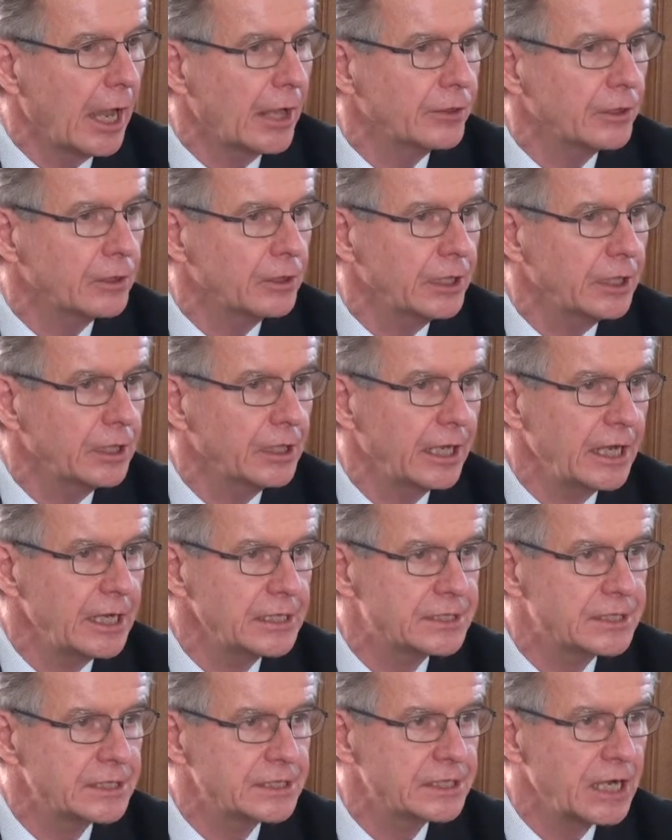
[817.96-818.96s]
And the Legal
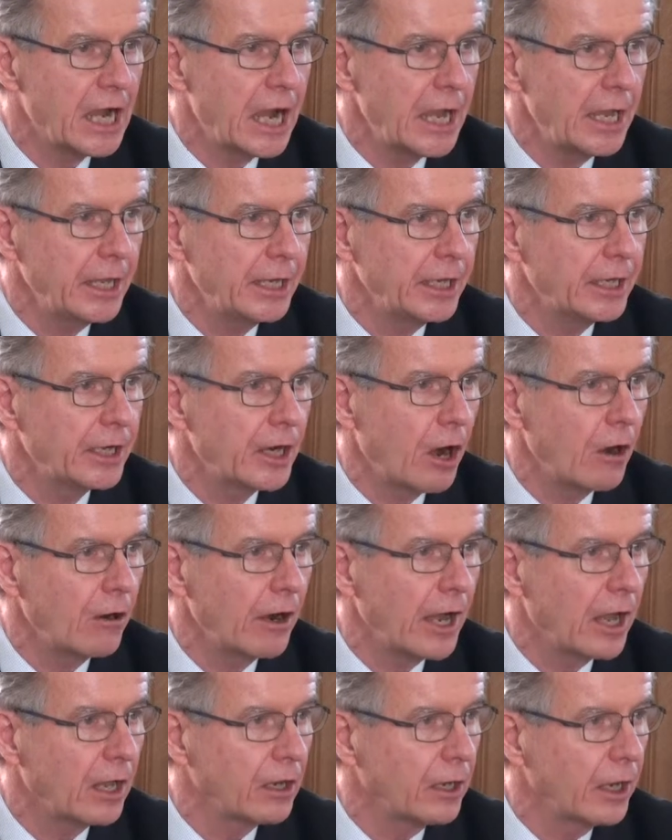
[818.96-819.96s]
Aid Society and
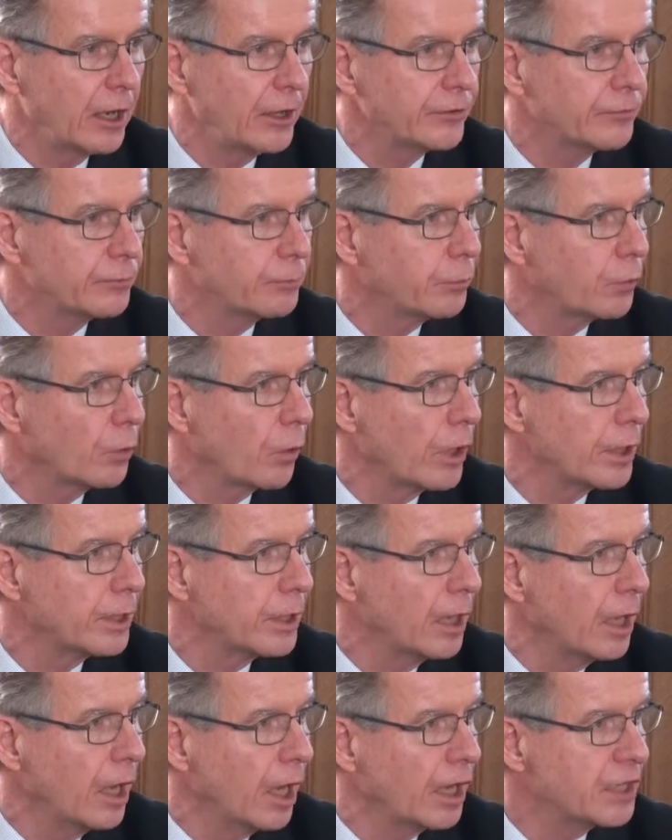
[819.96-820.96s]
our allies brought
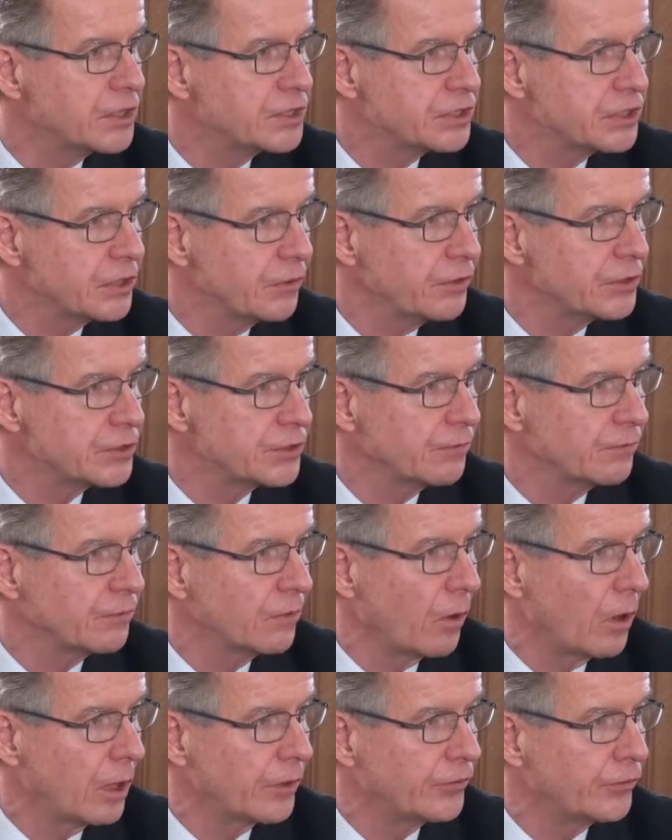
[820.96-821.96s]
a series of
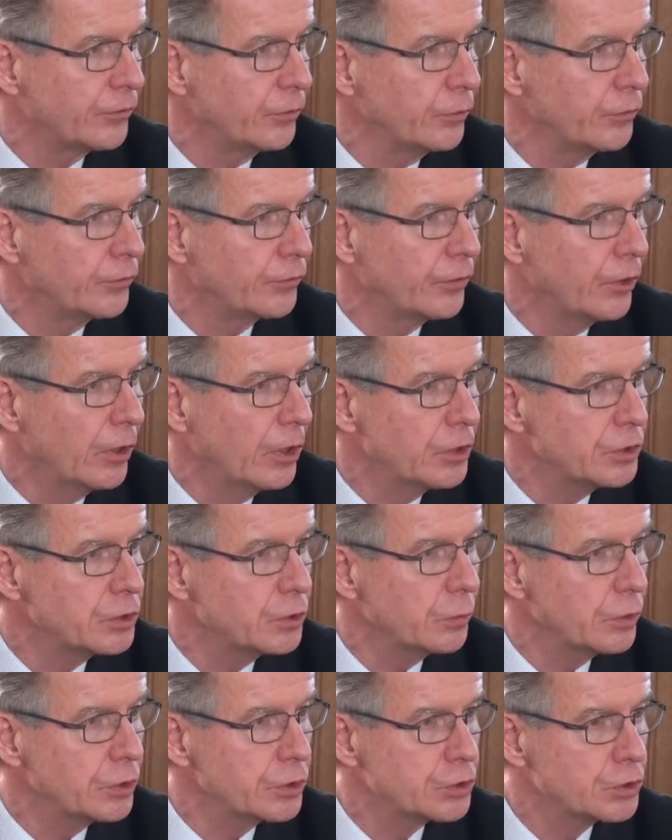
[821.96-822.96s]
lawsuits
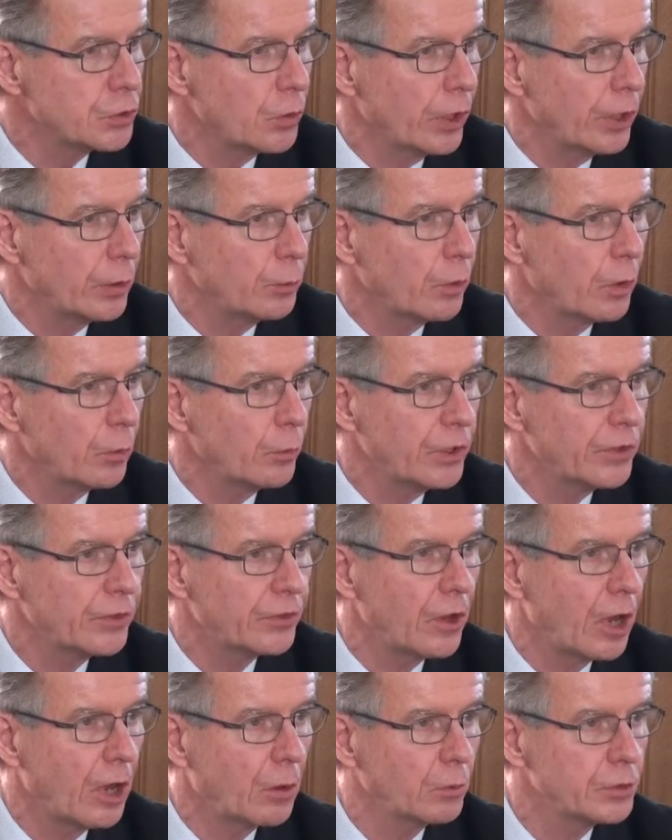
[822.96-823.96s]
to enjoin what we
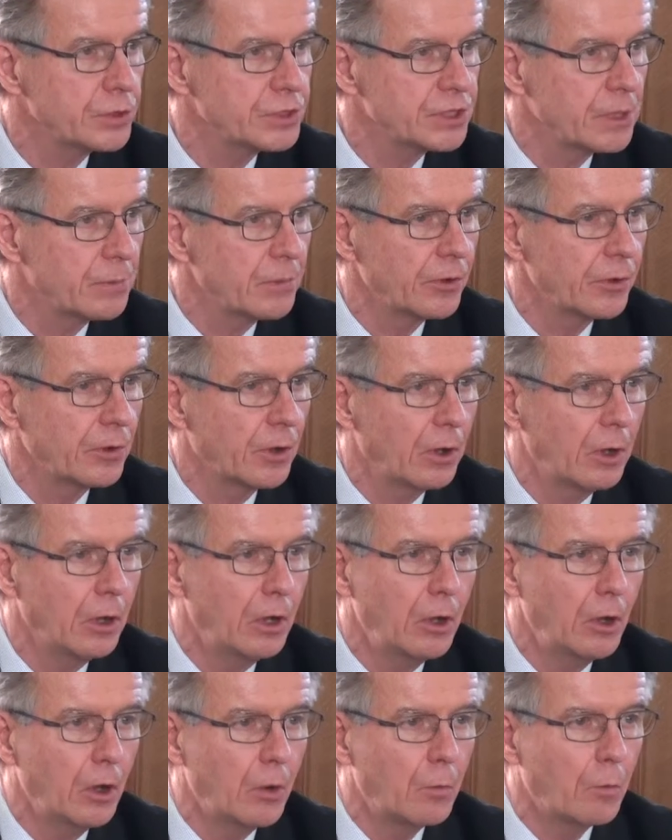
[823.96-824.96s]
thought were some of the
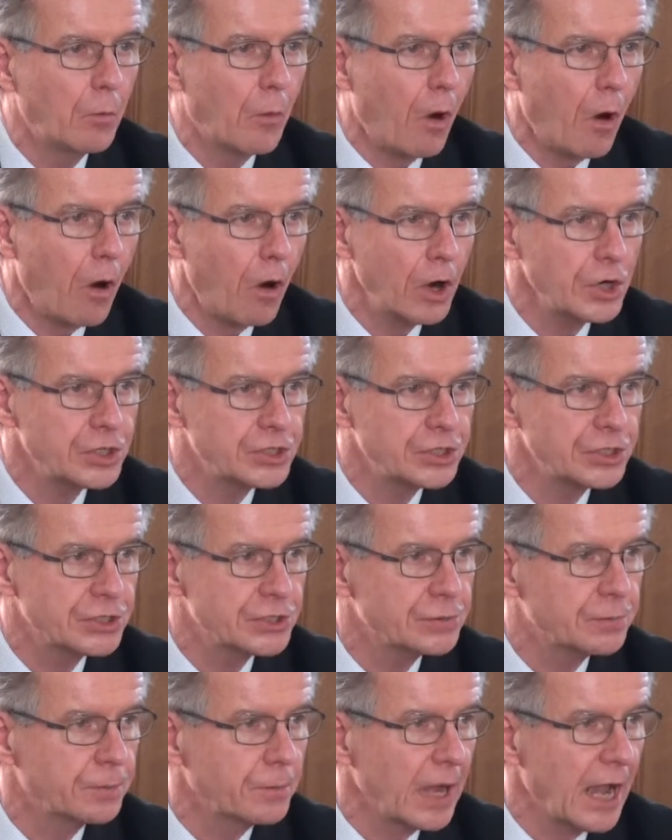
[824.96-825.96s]

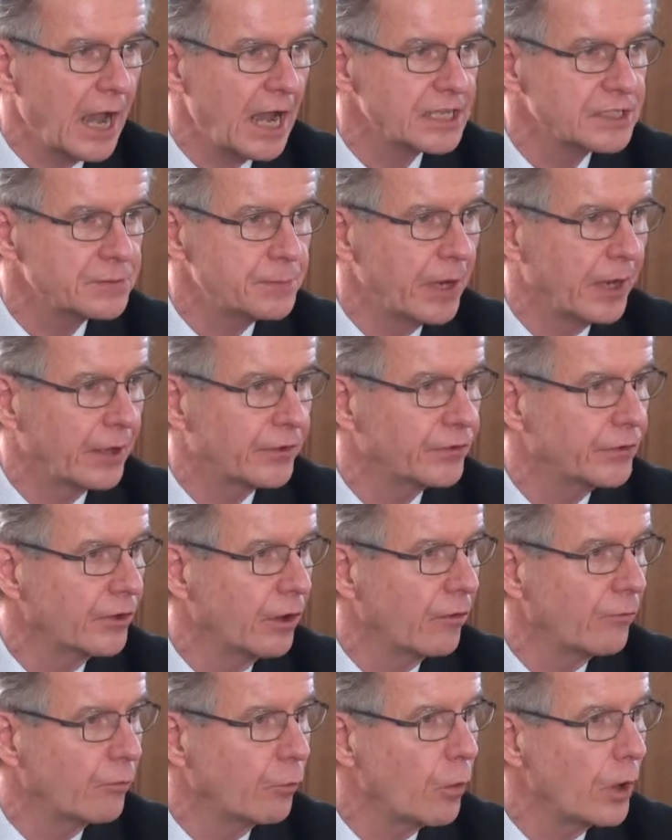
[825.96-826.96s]
harshest aspects
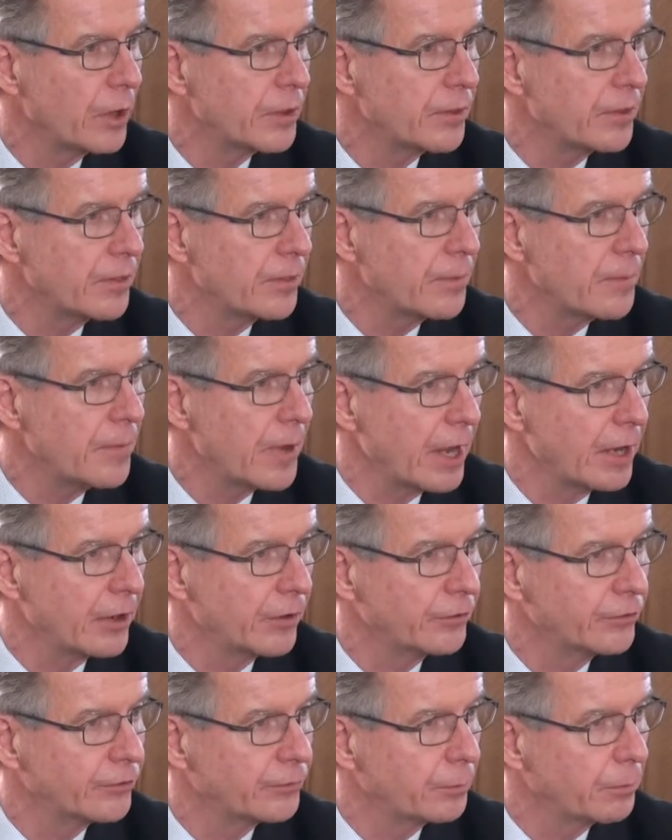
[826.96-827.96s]
of what the
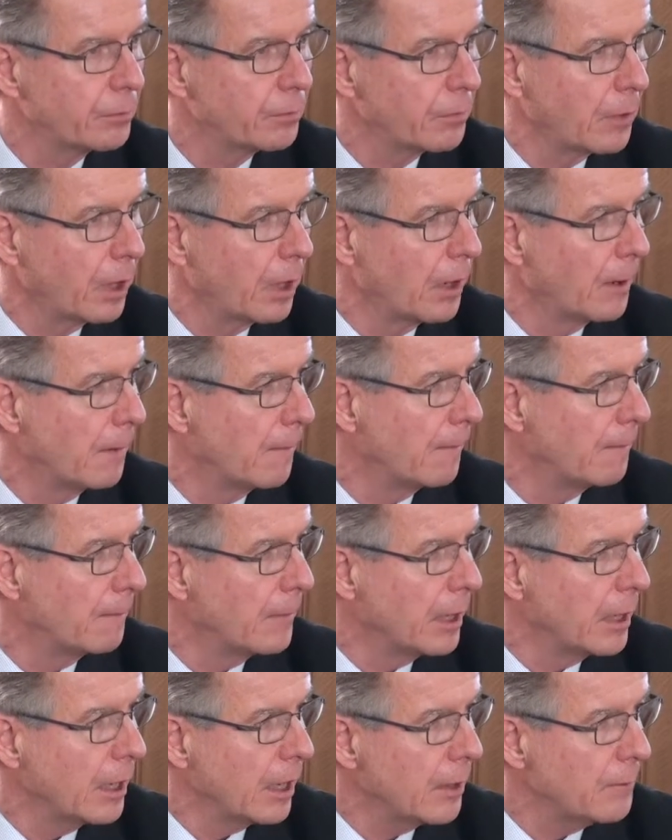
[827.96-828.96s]
mayor's
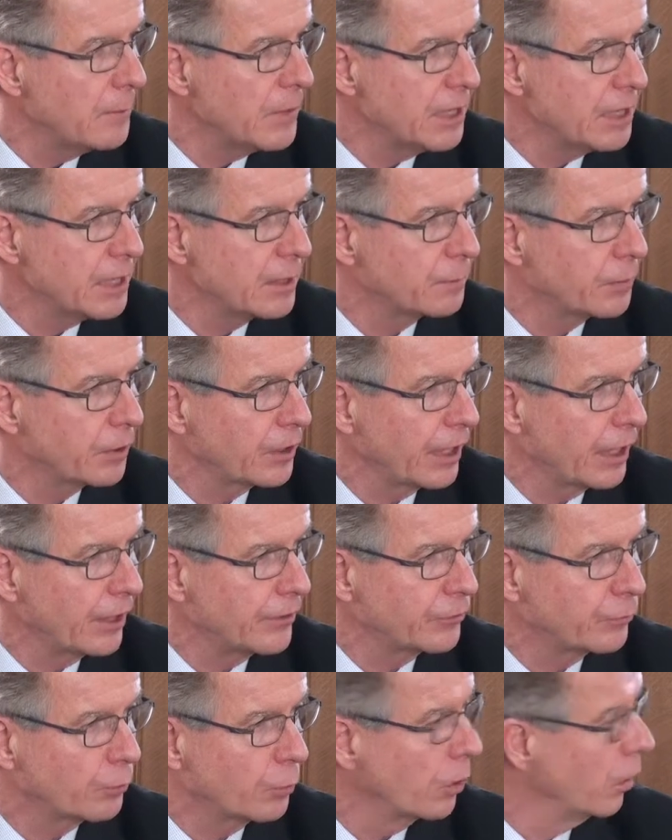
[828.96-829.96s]
immediate
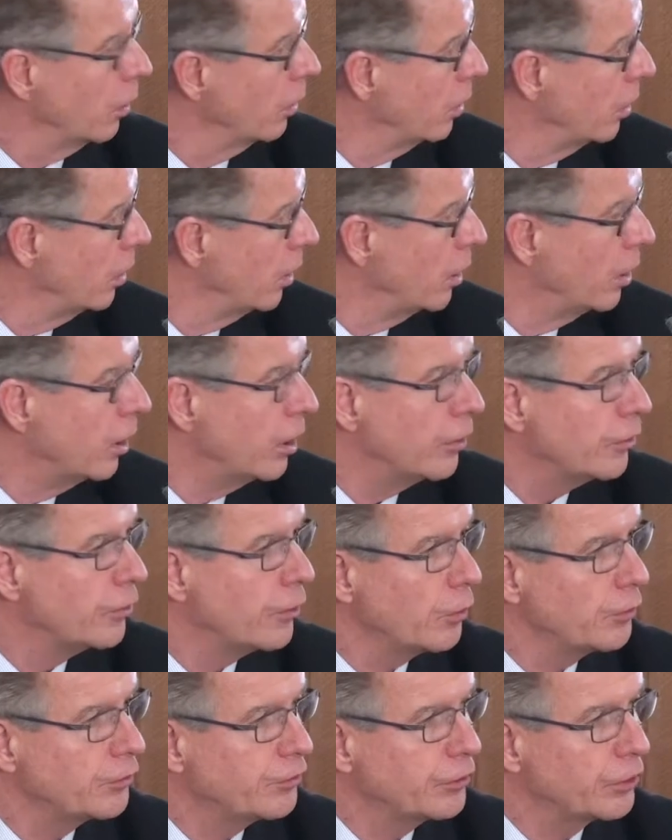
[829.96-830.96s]
plans were.
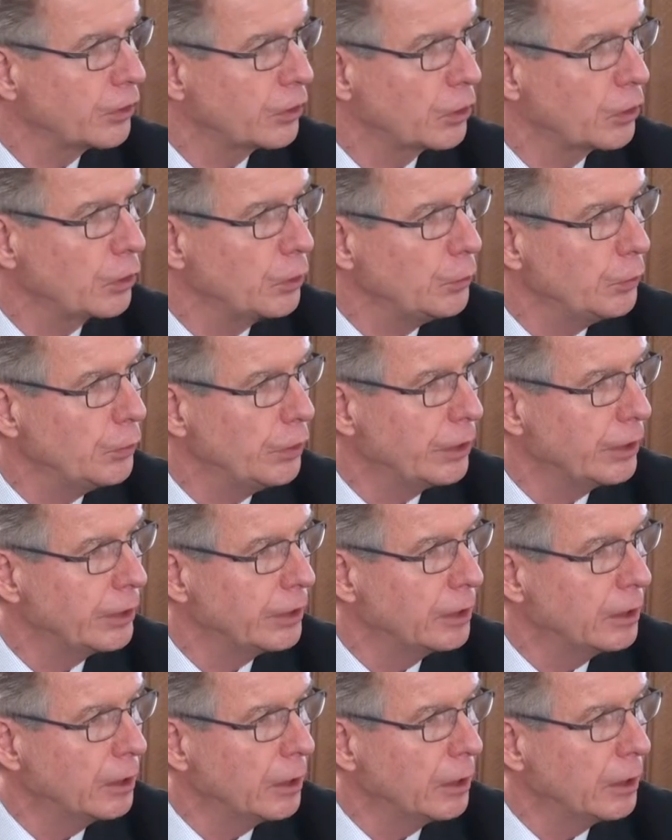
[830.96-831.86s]
Those included